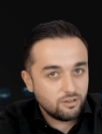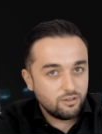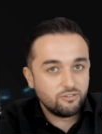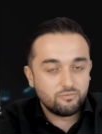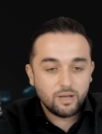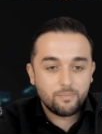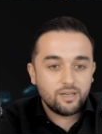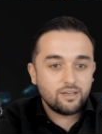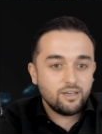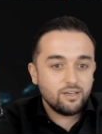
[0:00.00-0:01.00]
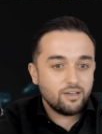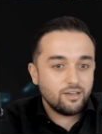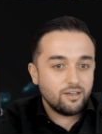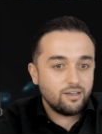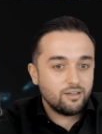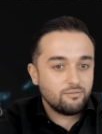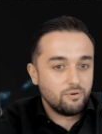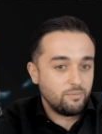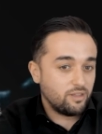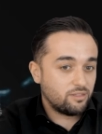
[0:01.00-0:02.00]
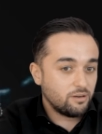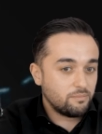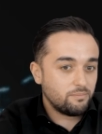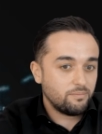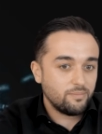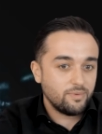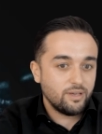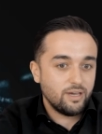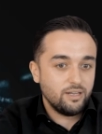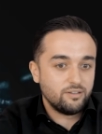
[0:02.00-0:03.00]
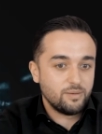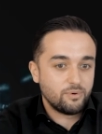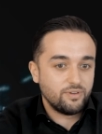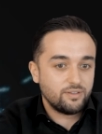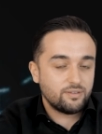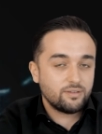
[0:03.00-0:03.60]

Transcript: of my pinky with my thumb and the tip of it.